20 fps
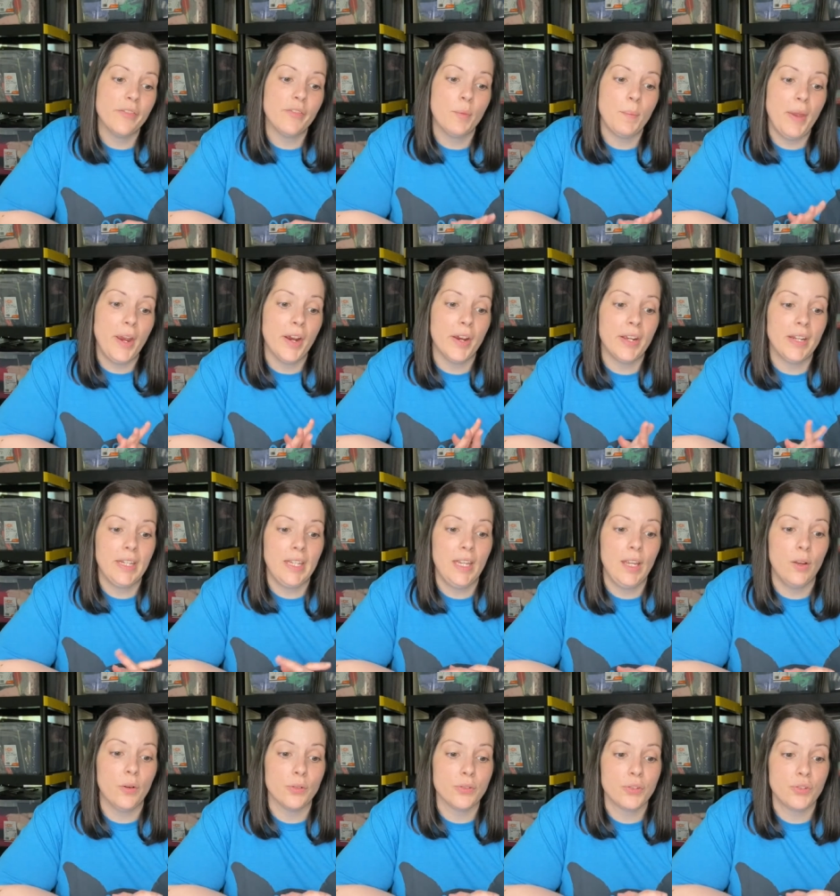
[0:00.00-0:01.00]
American
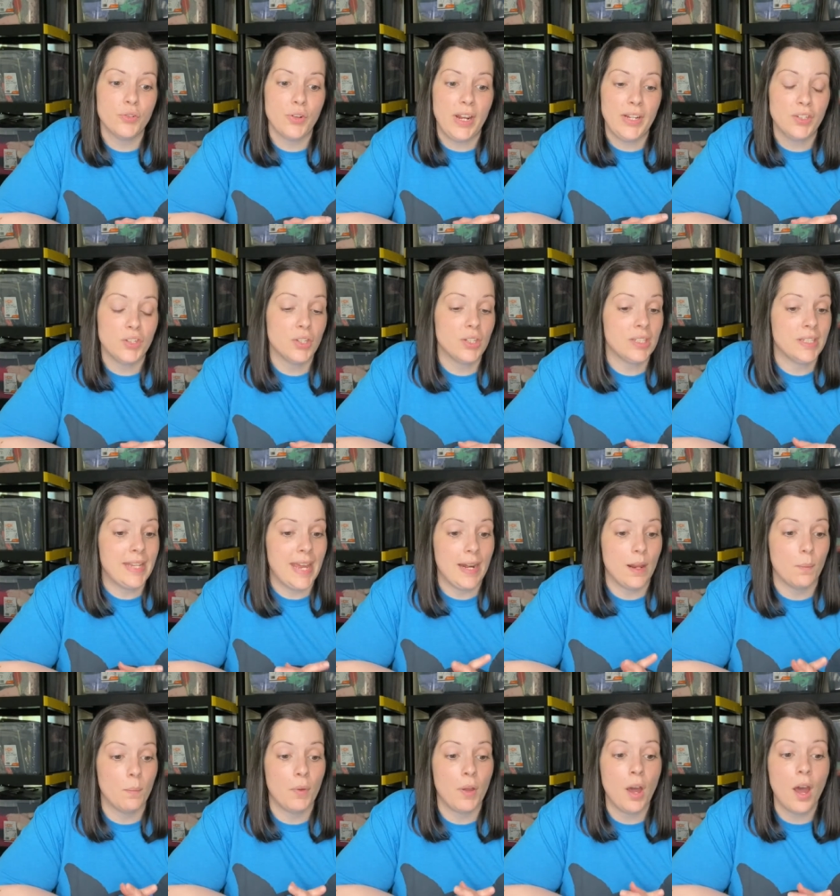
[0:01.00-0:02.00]
Eagle stretch
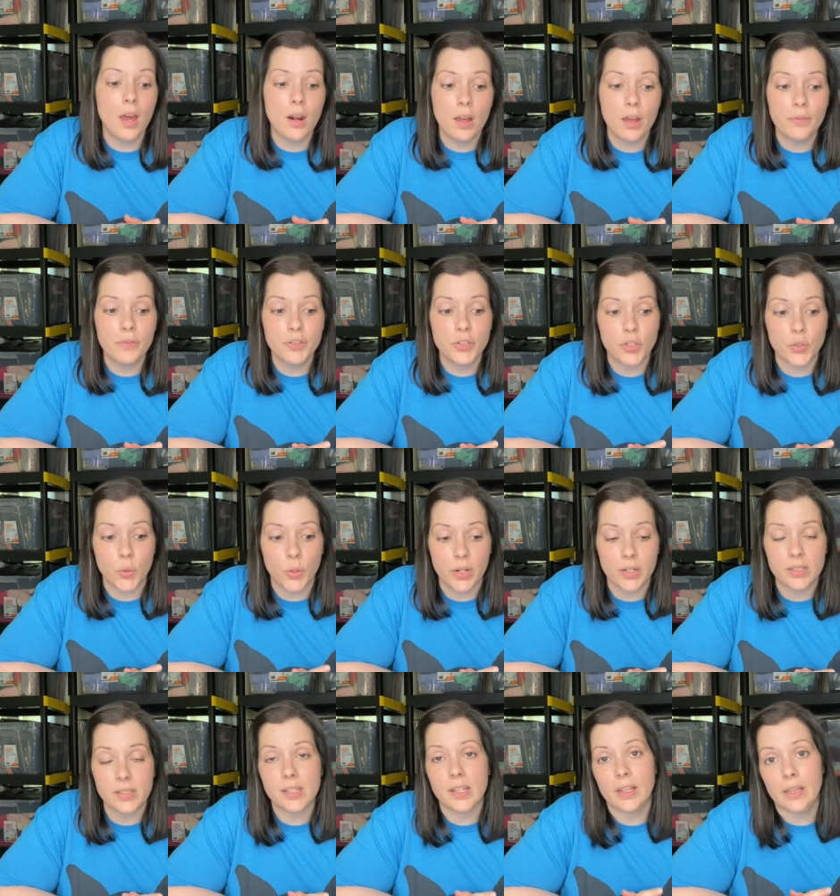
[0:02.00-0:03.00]
denim cutoff
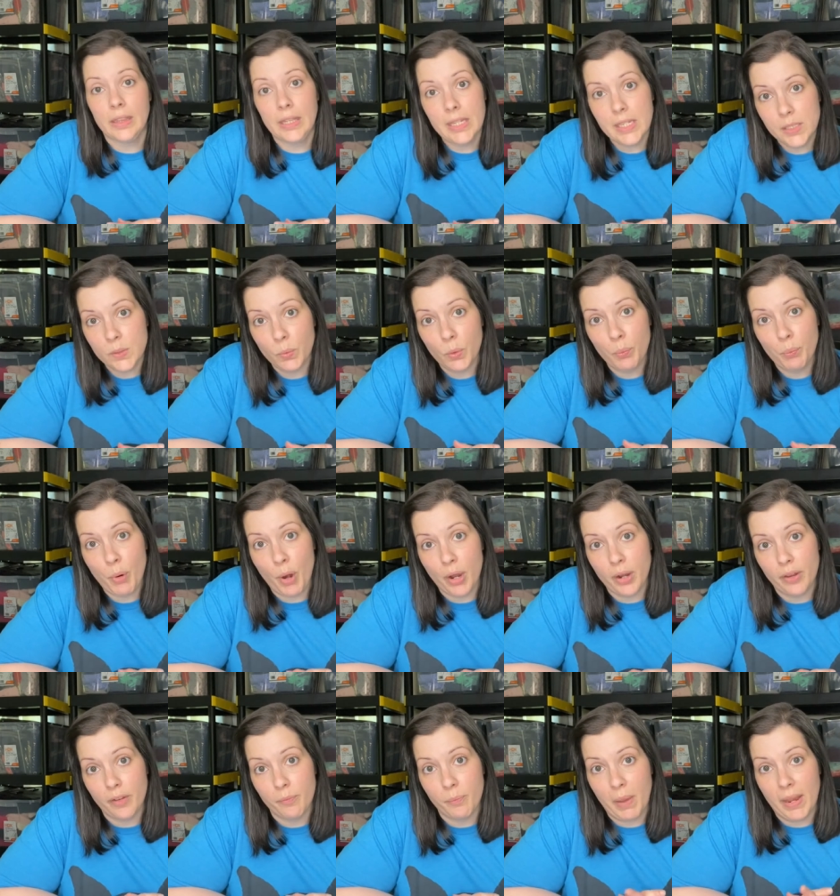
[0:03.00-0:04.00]
shorts. These were part
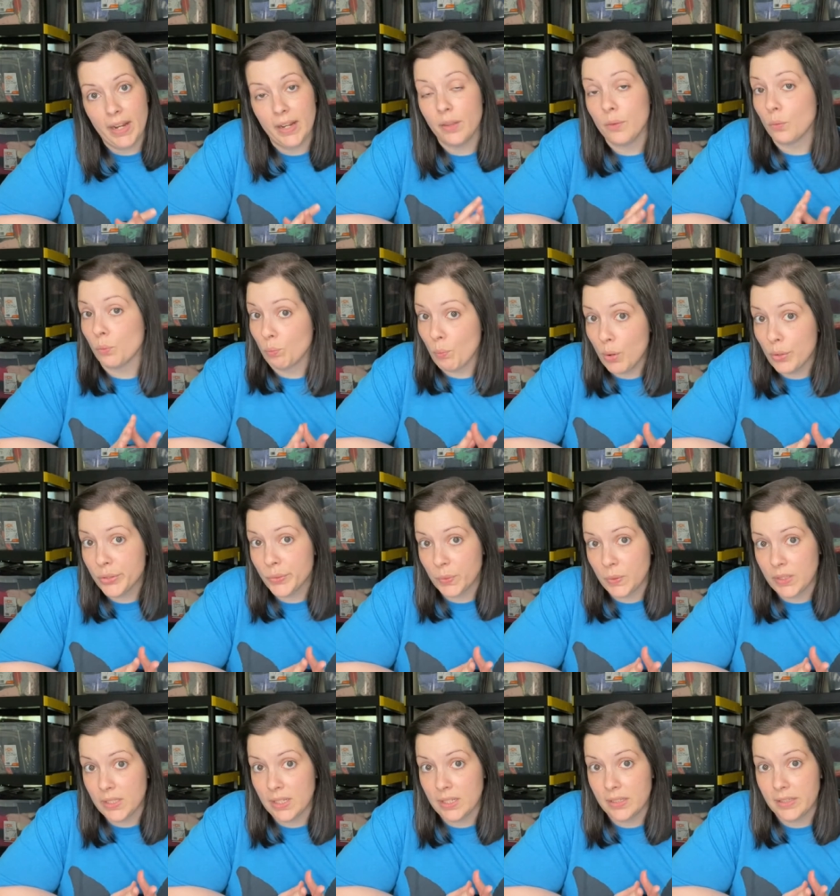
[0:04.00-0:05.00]
of my most
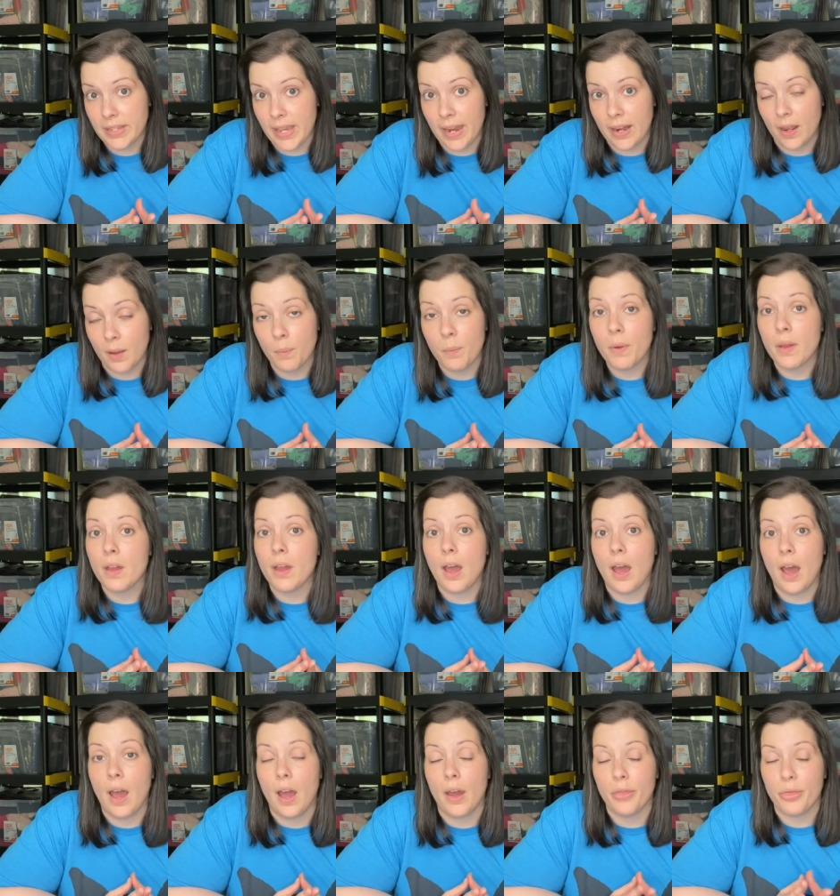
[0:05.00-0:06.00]
recent denim
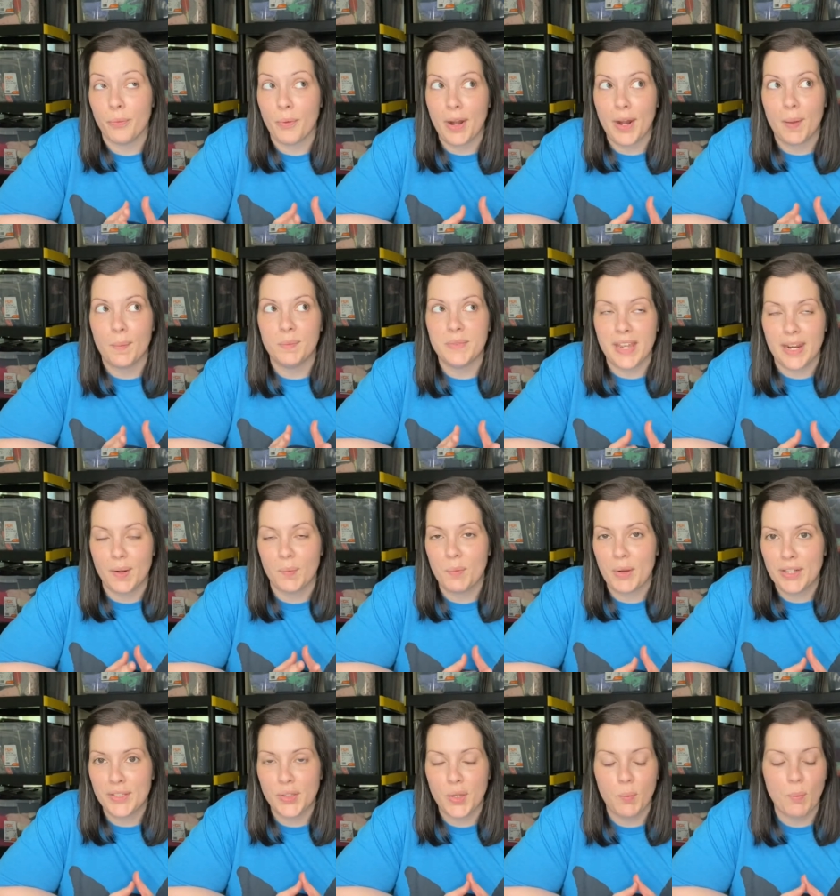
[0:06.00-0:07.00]
uh, thredUP denim
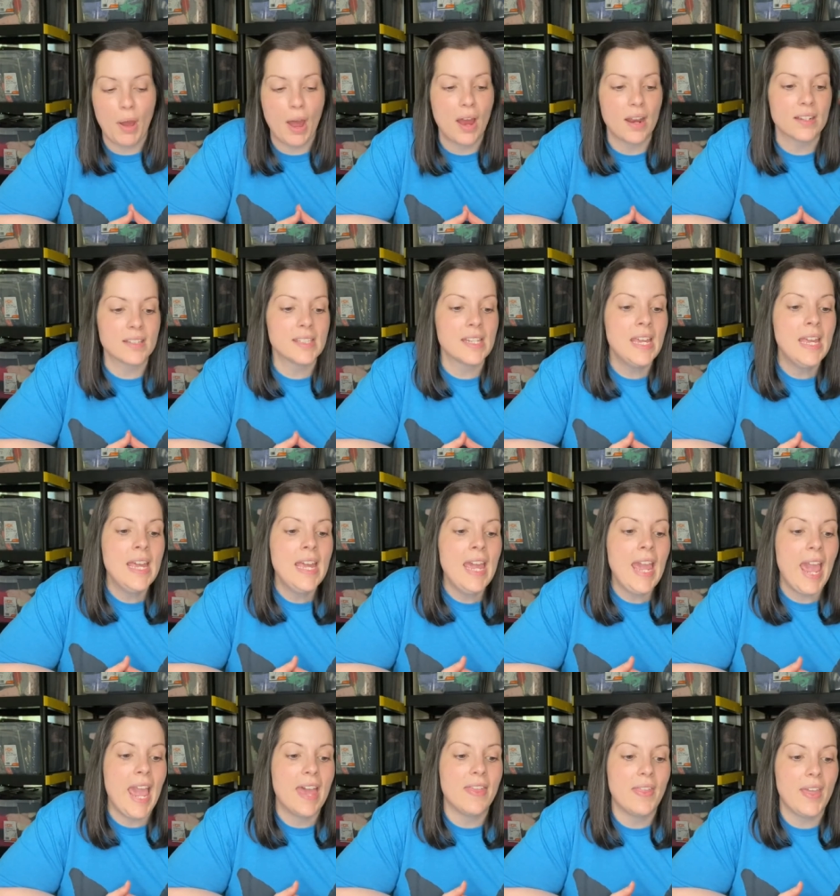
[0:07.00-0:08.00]
rescue box
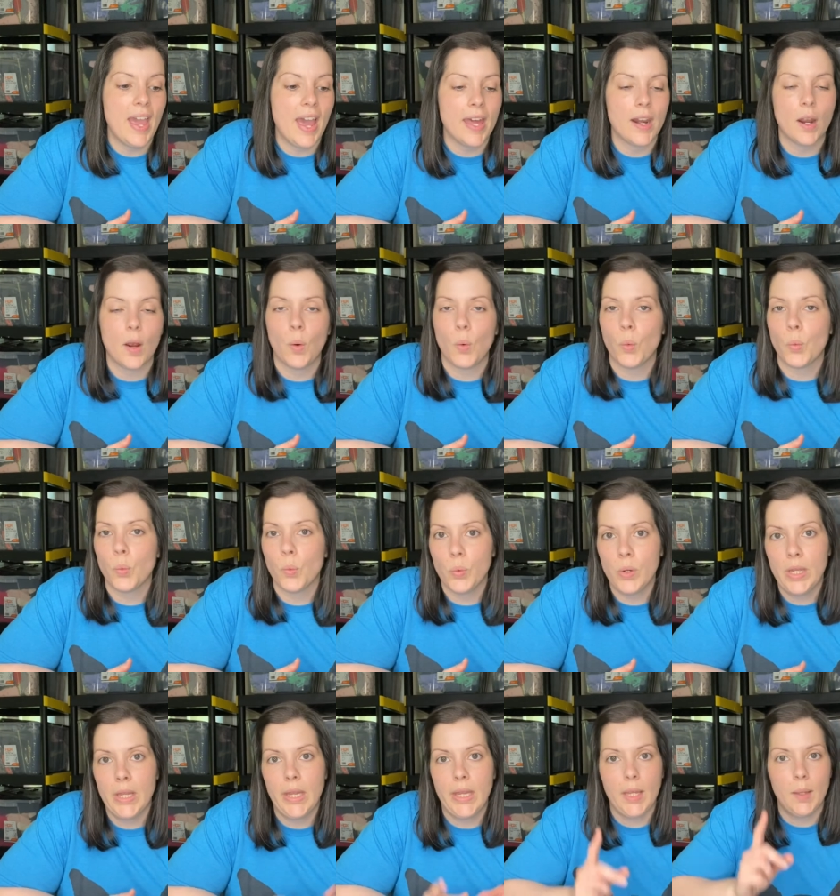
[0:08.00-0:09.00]
and they had a
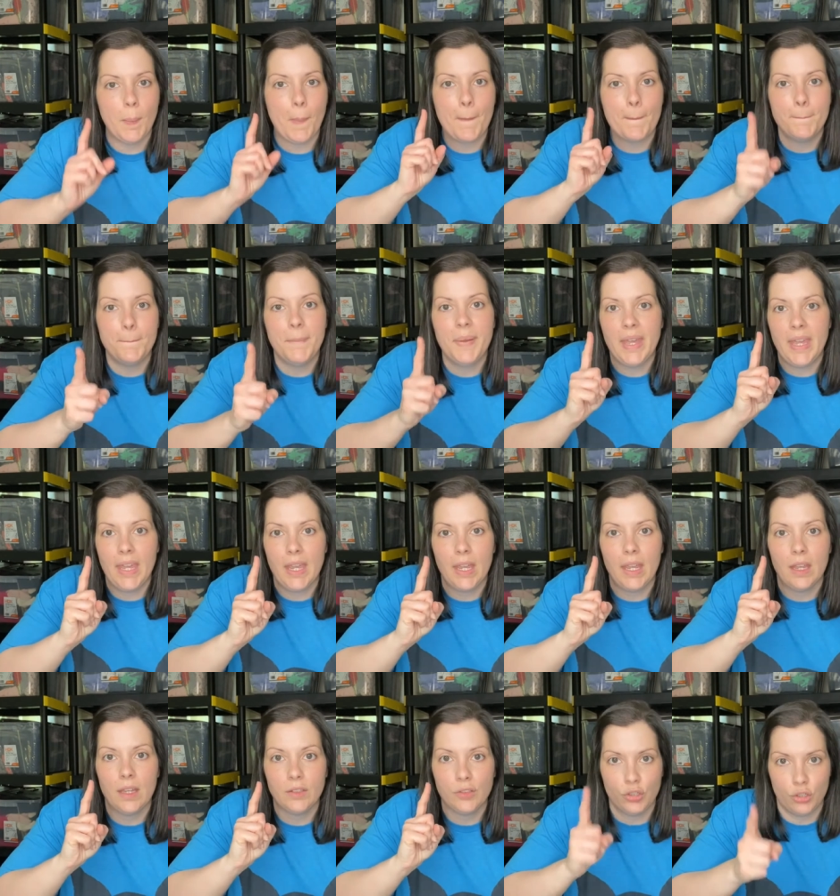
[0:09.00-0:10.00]
really
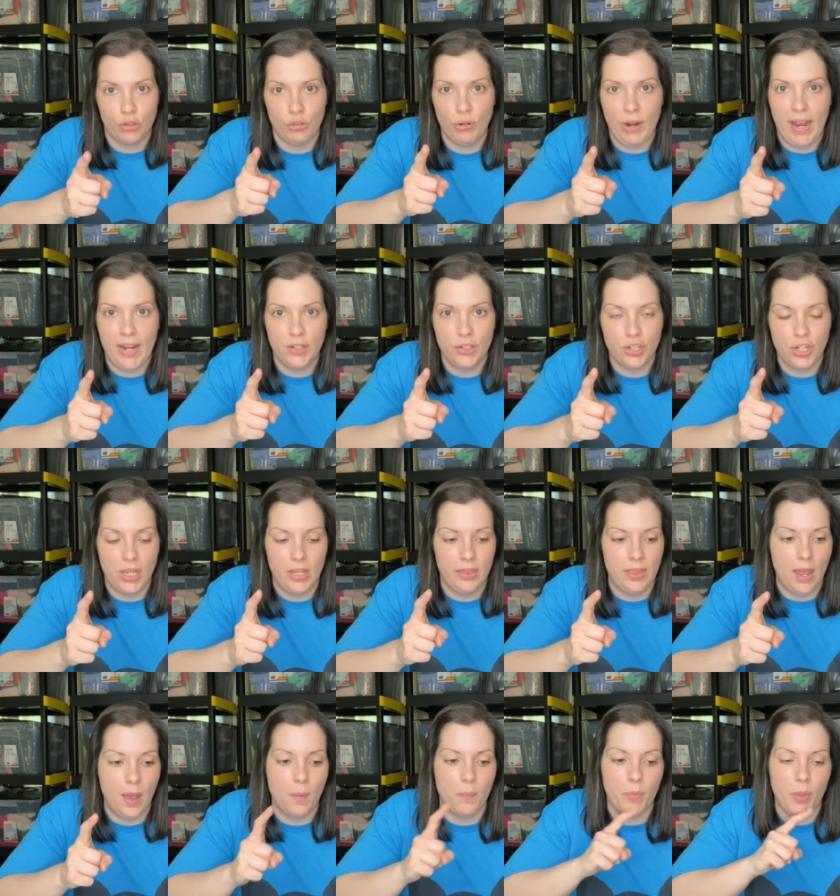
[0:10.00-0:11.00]
big stretch in
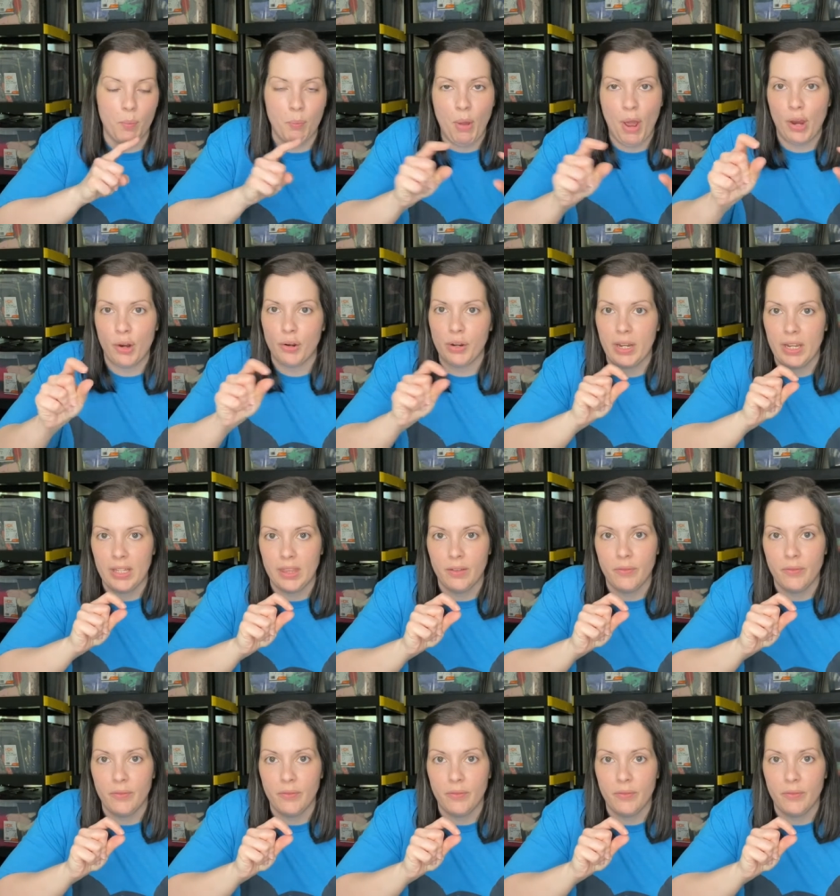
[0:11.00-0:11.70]
them, the puckering in the